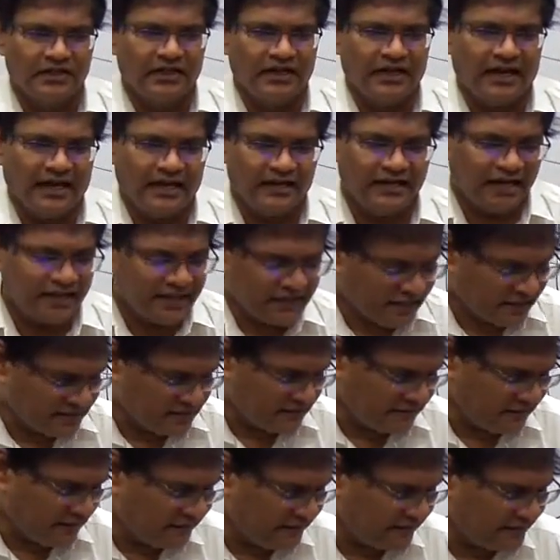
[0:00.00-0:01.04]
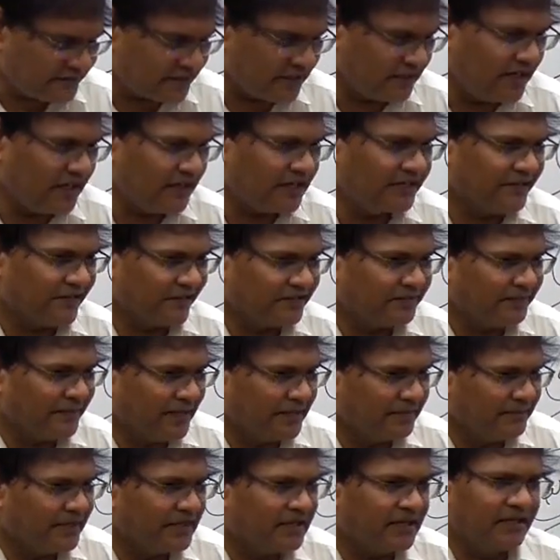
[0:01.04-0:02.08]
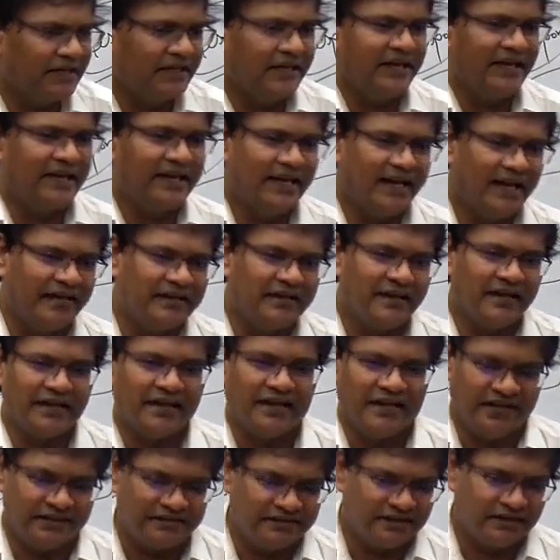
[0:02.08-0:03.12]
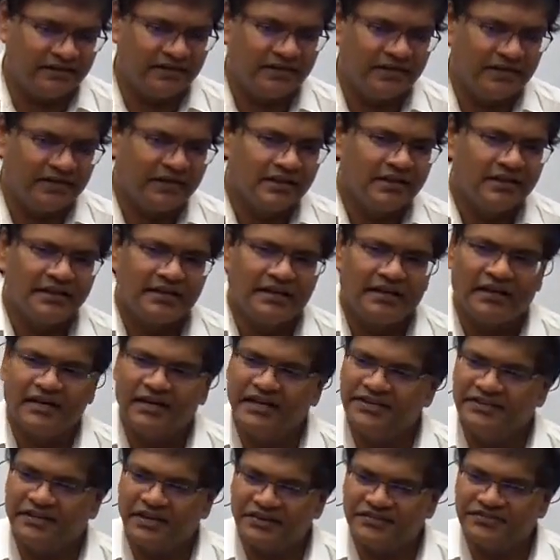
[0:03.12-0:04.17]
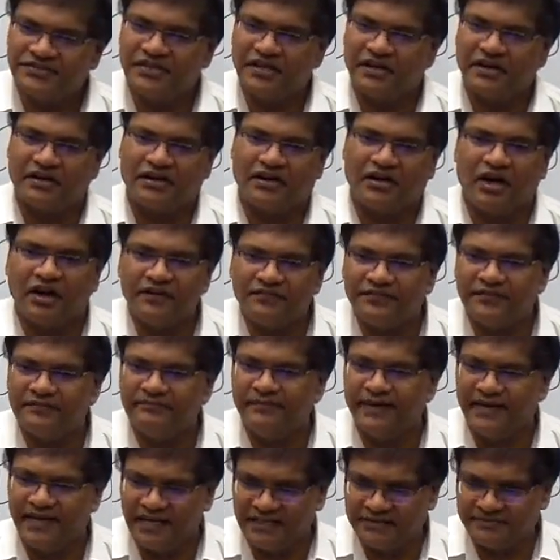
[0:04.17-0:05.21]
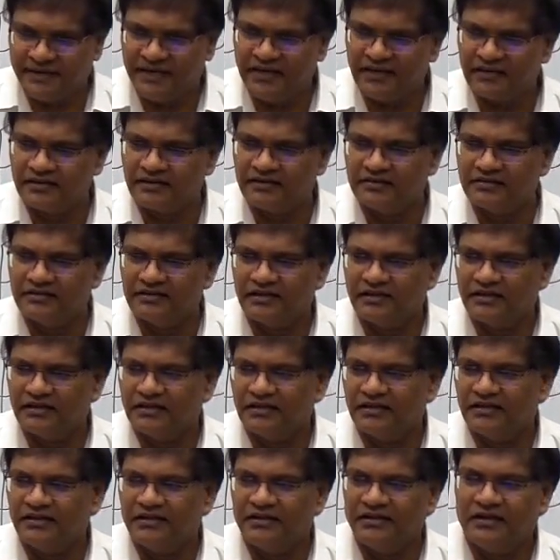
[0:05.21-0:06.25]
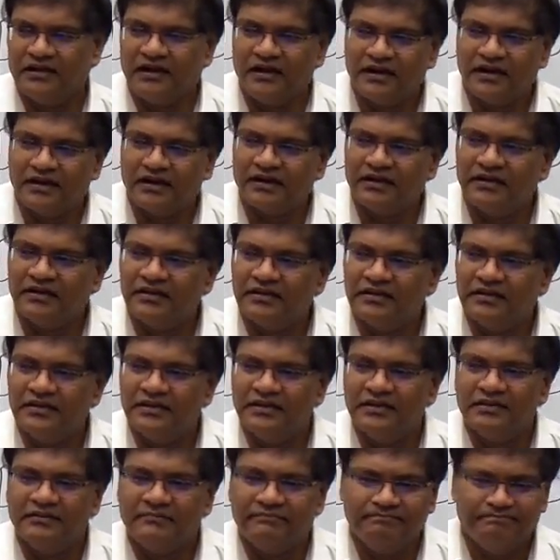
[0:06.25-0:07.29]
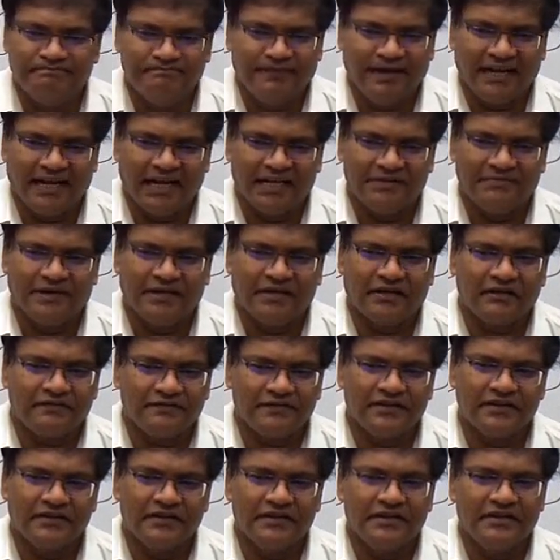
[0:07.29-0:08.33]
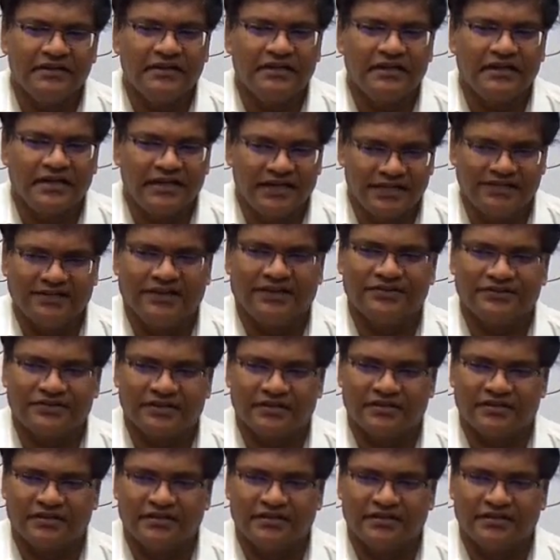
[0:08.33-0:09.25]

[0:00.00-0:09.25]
And that is the reason why we said that disaster management in India either is a disaster of management or management of disaster.